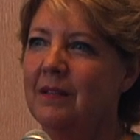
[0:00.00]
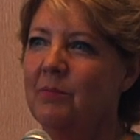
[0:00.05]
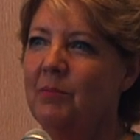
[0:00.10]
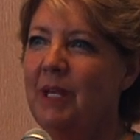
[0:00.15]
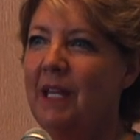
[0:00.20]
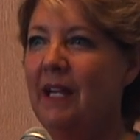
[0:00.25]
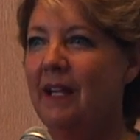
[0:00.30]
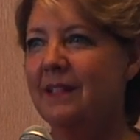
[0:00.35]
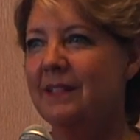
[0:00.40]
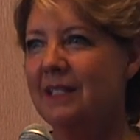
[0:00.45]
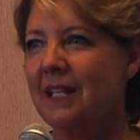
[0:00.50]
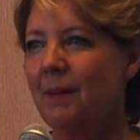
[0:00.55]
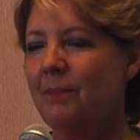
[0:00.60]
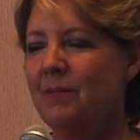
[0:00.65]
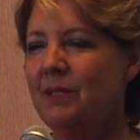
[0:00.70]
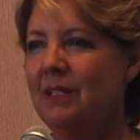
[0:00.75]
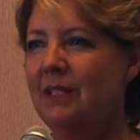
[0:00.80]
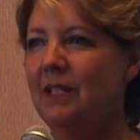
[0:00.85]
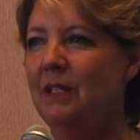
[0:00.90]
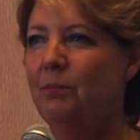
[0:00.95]
being
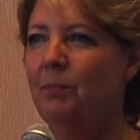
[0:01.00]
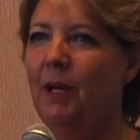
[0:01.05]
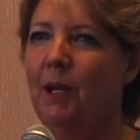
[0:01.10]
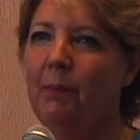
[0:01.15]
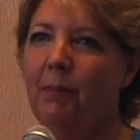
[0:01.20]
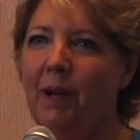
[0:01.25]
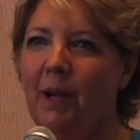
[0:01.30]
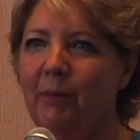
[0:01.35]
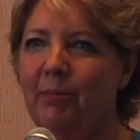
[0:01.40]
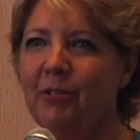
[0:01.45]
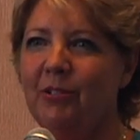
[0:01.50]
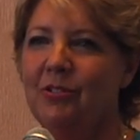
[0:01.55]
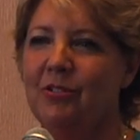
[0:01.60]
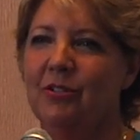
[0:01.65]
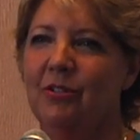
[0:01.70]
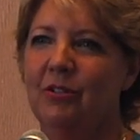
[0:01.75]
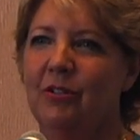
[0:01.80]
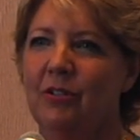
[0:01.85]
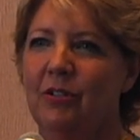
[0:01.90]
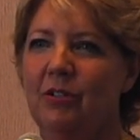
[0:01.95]
accepted by a
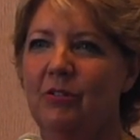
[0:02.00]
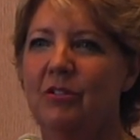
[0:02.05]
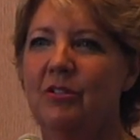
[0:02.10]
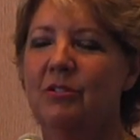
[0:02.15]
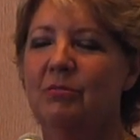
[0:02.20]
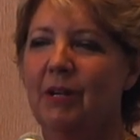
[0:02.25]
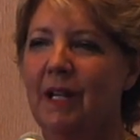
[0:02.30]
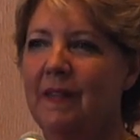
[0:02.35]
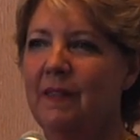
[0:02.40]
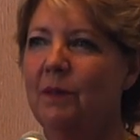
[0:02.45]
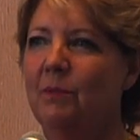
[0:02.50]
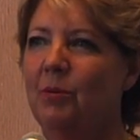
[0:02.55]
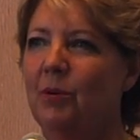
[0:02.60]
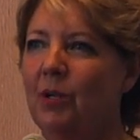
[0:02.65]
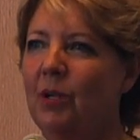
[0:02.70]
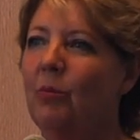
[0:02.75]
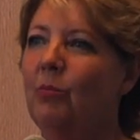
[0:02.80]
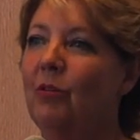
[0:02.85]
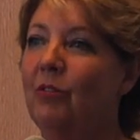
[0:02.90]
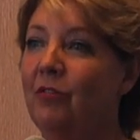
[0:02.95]
publisher. You just write the
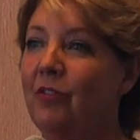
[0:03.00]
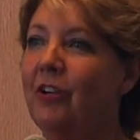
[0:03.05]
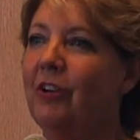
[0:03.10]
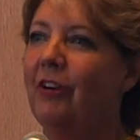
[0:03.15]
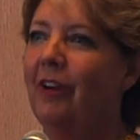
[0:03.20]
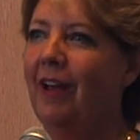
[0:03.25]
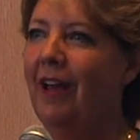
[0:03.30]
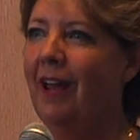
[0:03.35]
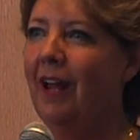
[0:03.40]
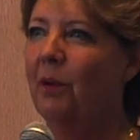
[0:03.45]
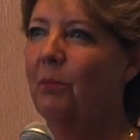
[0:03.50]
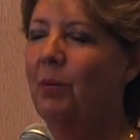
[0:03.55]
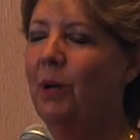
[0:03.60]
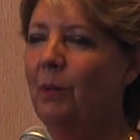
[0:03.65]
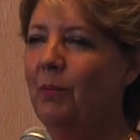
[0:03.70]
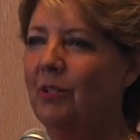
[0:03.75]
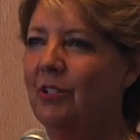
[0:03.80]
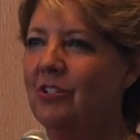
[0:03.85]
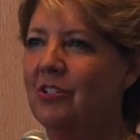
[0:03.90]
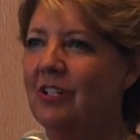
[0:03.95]
book, and we'll figure out how to
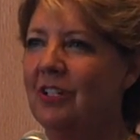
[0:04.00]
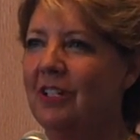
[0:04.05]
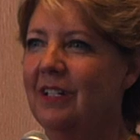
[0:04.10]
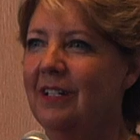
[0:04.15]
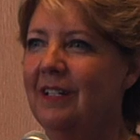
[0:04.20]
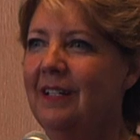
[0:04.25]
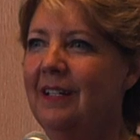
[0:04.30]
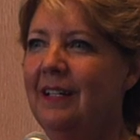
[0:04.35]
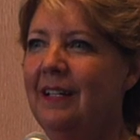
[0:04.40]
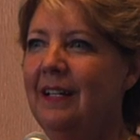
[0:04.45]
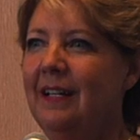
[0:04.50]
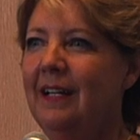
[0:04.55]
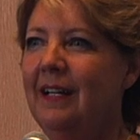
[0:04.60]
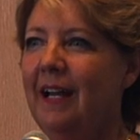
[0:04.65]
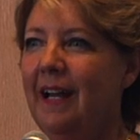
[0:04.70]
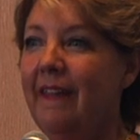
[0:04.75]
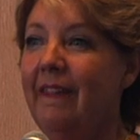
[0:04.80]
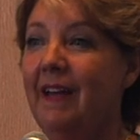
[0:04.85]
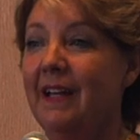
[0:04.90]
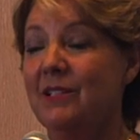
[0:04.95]
publish it.
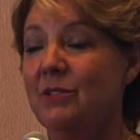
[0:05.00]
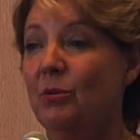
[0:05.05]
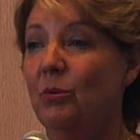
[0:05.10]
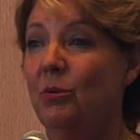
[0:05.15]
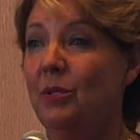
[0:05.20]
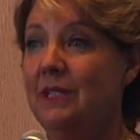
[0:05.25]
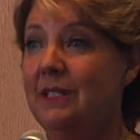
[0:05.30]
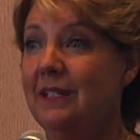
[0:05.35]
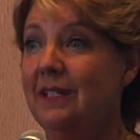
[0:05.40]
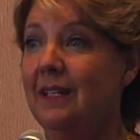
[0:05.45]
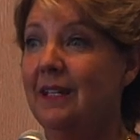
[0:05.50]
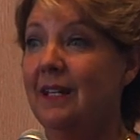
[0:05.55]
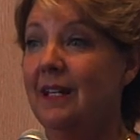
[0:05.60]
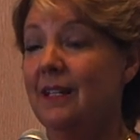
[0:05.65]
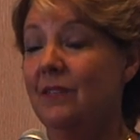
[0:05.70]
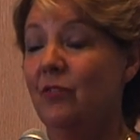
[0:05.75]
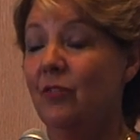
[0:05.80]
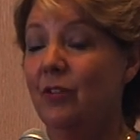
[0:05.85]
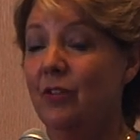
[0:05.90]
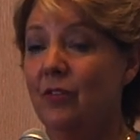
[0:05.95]
And that's what we did.
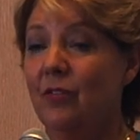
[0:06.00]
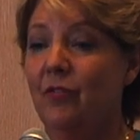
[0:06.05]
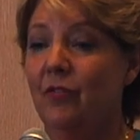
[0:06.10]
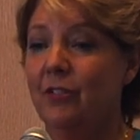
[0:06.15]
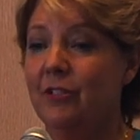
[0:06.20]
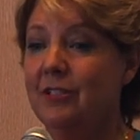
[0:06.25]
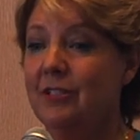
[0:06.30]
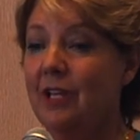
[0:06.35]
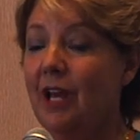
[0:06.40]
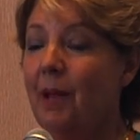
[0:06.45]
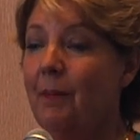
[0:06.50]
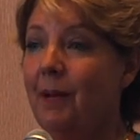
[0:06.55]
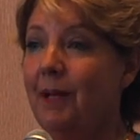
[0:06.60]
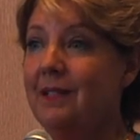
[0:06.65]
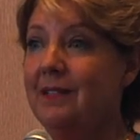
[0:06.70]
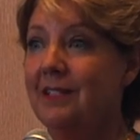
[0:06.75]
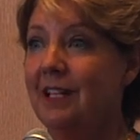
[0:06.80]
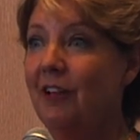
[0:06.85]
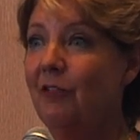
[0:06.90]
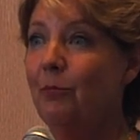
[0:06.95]
And for the first time,
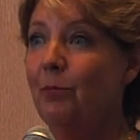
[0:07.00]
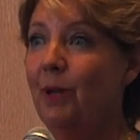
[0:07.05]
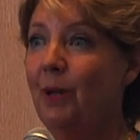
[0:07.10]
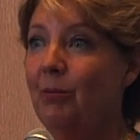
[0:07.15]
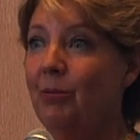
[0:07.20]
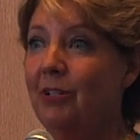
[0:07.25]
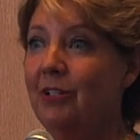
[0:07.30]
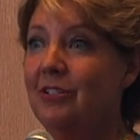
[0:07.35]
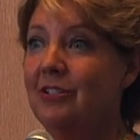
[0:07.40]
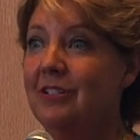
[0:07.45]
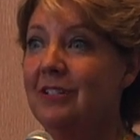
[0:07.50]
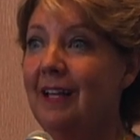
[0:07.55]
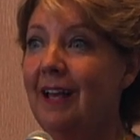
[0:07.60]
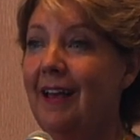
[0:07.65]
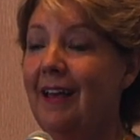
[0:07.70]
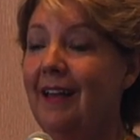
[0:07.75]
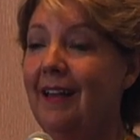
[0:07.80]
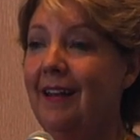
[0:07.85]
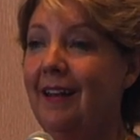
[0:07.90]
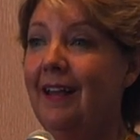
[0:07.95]
I self-published
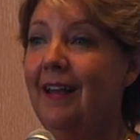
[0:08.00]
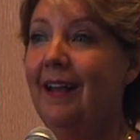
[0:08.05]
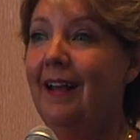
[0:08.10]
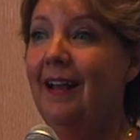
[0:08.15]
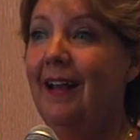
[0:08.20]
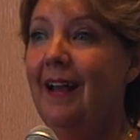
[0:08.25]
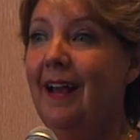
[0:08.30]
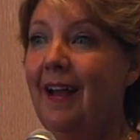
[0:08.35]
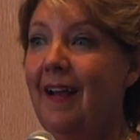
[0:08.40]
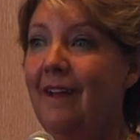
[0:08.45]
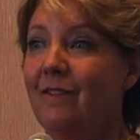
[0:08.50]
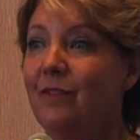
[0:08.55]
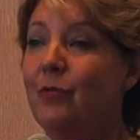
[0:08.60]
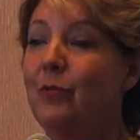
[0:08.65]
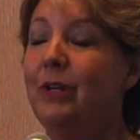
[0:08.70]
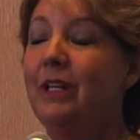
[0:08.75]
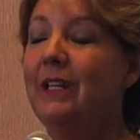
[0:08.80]
and have